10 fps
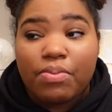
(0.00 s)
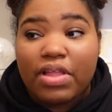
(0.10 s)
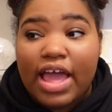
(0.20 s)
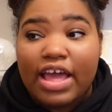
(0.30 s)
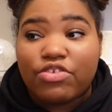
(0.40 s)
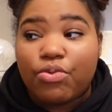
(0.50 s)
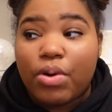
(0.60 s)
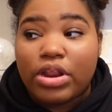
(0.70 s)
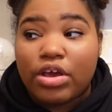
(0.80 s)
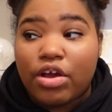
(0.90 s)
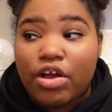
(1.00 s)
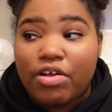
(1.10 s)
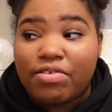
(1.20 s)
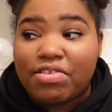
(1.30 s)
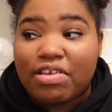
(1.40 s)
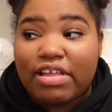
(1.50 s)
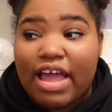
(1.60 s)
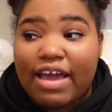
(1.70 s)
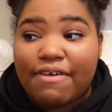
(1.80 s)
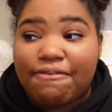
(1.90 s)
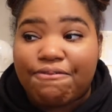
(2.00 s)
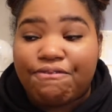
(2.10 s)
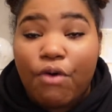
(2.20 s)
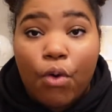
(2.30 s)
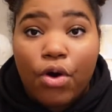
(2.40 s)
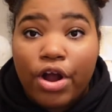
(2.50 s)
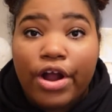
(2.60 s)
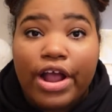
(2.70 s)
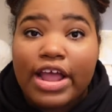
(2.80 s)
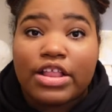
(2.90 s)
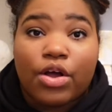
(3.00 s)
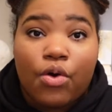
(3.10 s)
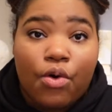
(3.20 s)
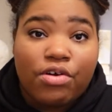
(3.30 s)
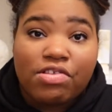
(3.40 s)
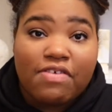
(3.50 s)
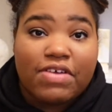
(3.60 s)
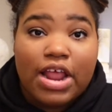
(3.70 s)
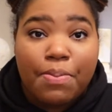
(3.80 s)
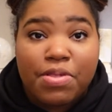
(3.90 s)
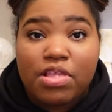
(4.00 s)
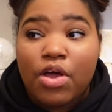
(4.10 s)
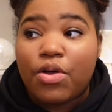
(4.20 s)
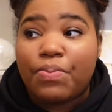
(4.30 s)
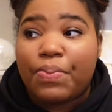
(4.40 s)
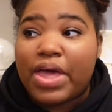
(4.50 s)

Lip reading: like 20 girls to like 4 in the course of an episode,